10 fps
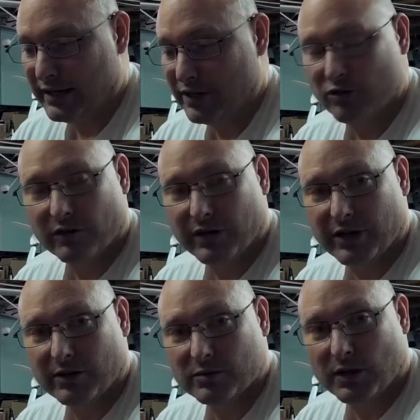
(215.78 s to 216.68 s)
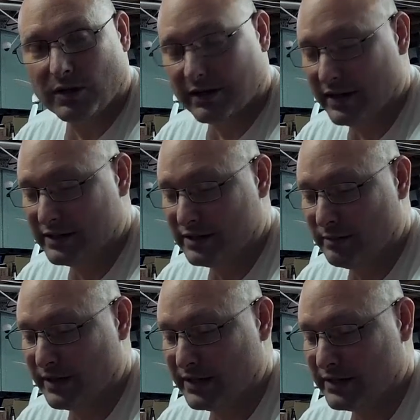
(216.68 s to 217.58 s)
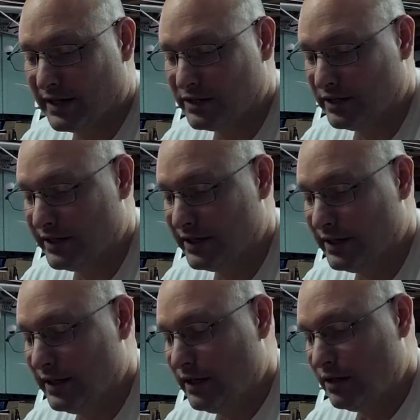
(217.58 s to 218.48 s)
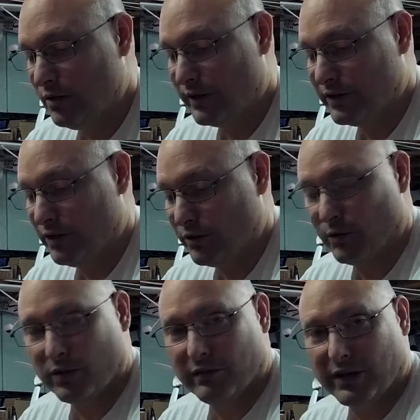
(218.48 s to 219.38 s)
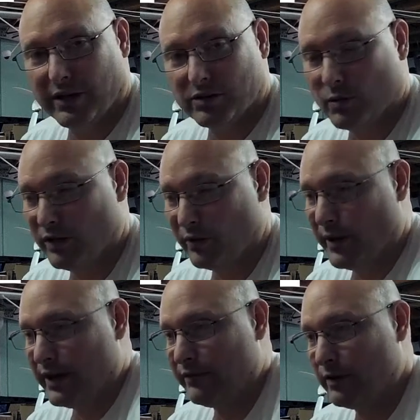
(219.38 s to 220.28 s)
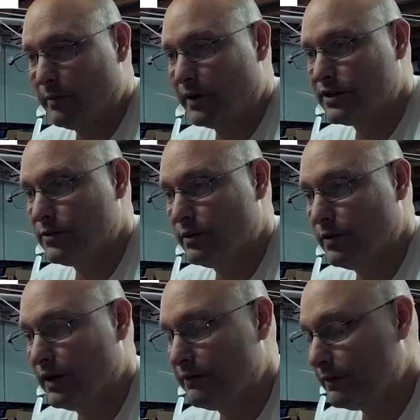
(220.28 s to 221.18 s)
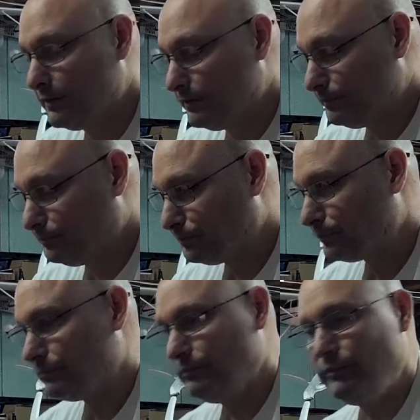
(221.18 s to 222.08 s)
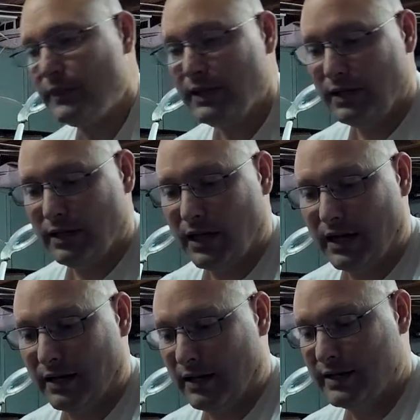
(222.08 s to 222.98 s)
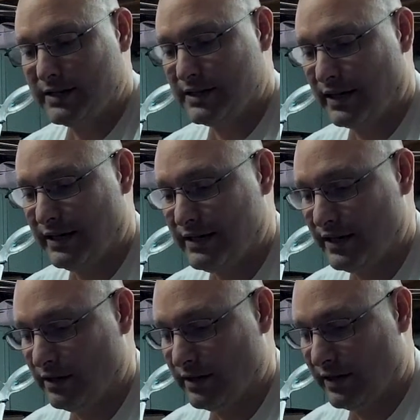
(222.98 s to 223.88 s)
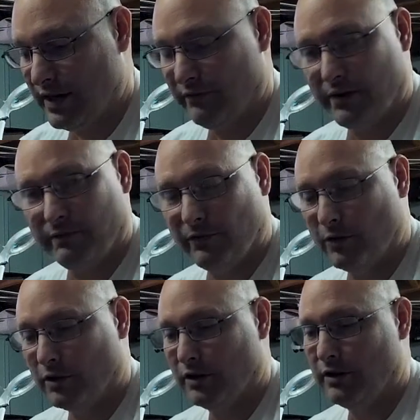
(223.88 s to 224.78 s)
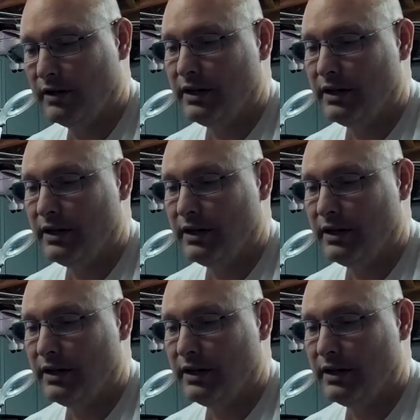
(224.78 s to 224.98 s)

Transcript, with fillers: the intro video as well in case somebody's actually going to go through the videos while they're waiting for the parts to arrive. Uh, undecided yet on the K F M four